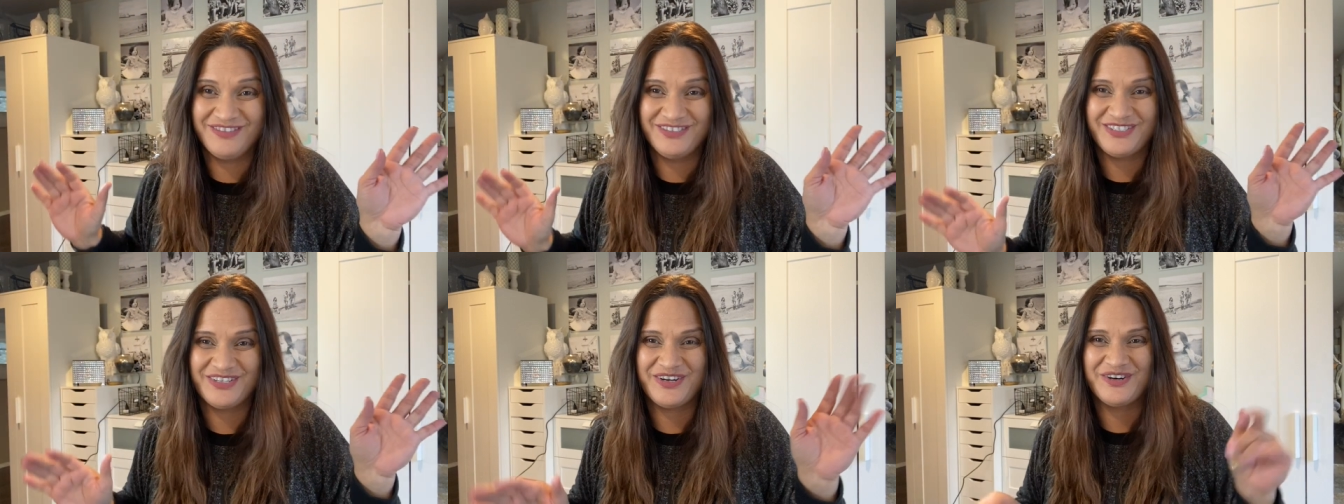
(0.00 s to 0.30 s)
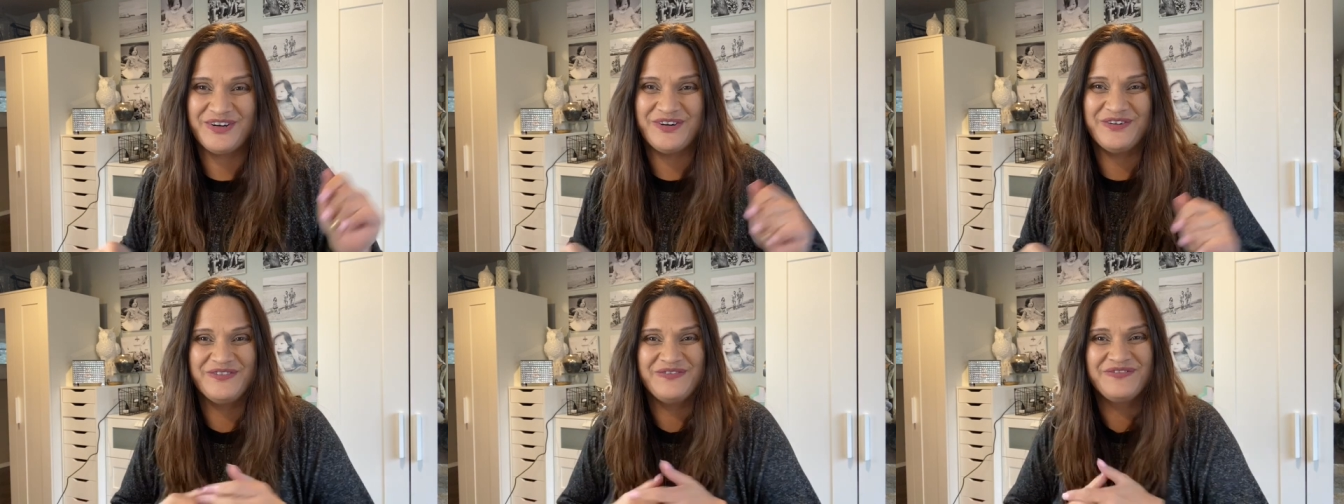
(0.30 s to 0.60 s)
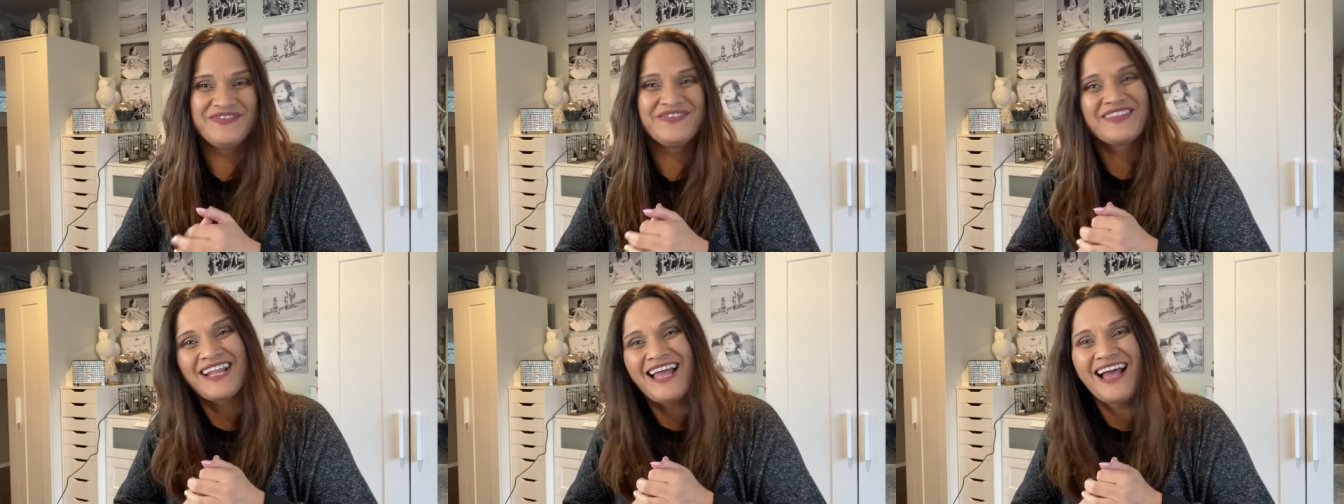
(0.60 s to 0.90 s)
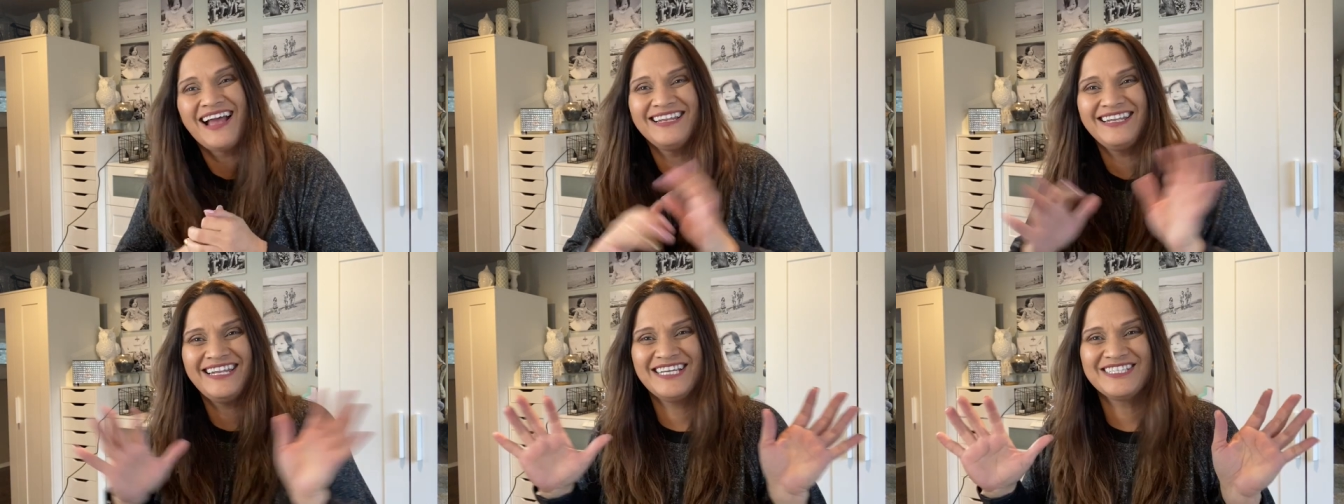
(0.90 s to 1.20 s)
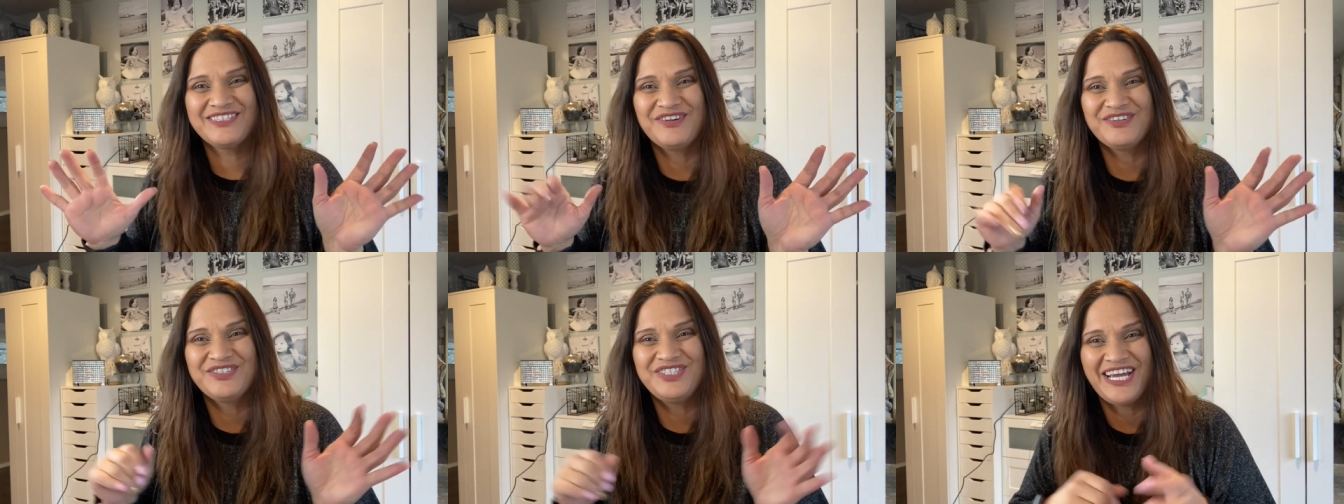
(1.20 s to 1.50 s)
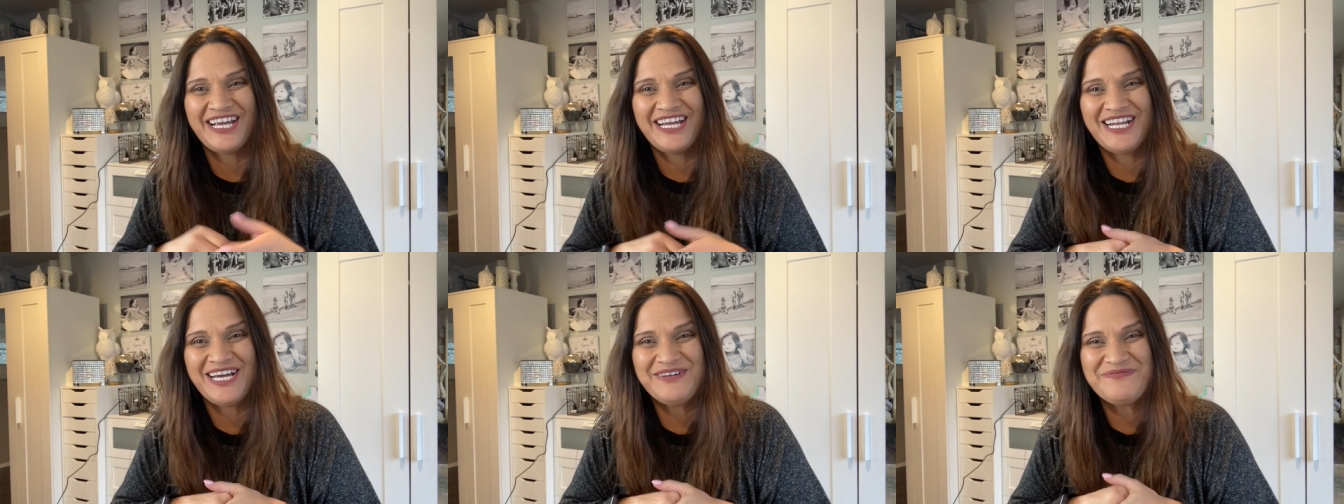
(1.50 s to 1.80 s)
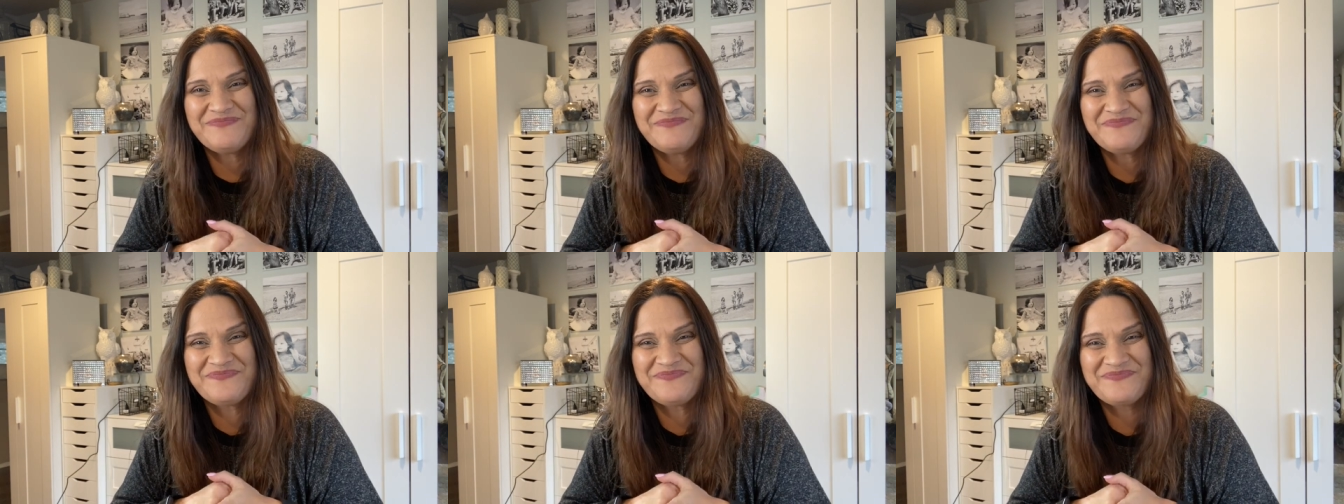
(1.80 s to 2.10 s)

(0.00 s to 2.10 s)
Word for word: So let's go check it out.